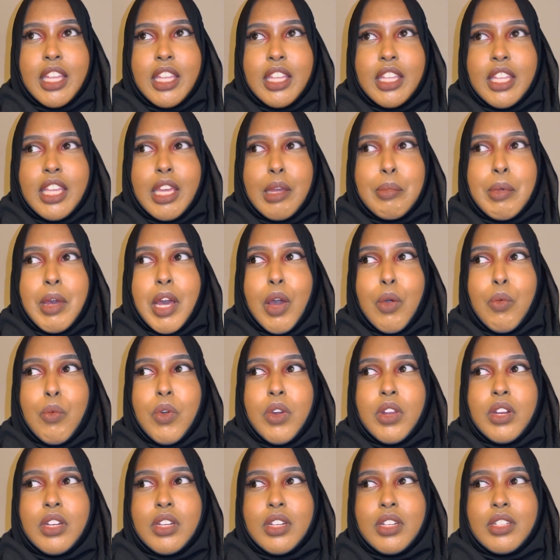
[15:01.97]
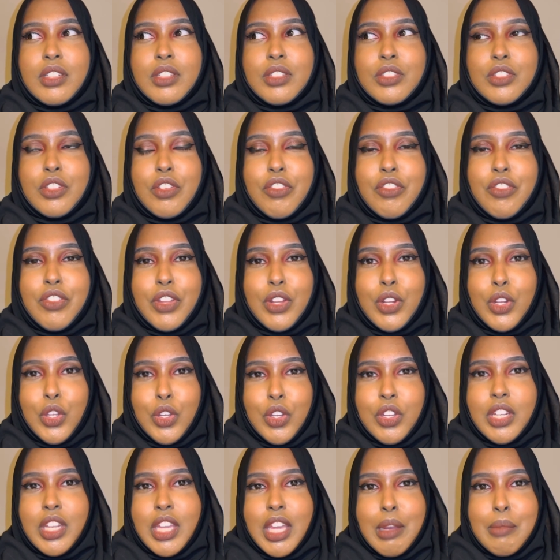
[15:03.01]
yeah, but I want to feel
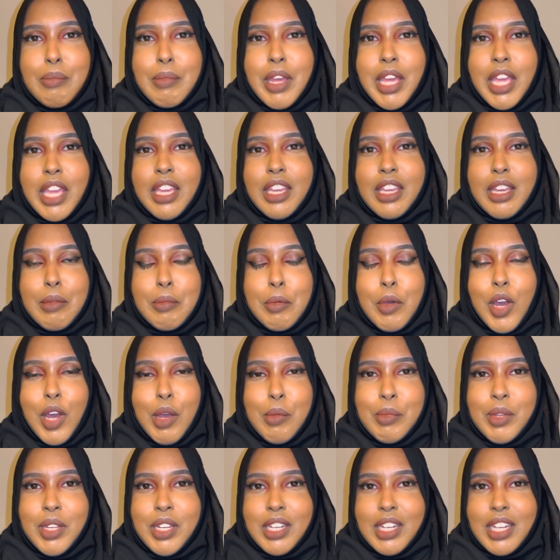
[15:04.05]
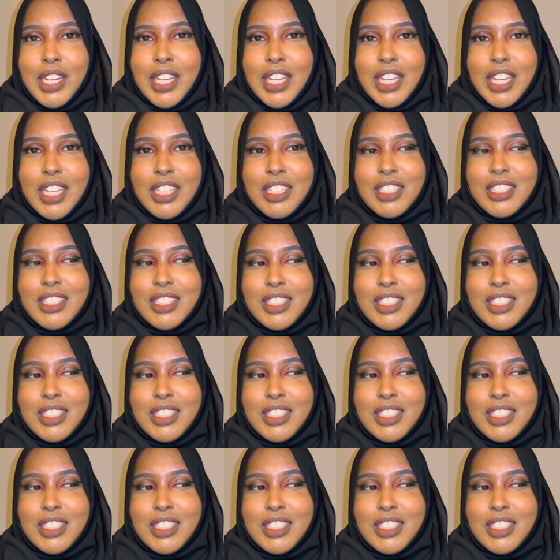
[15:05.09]
good in my apartment. Like,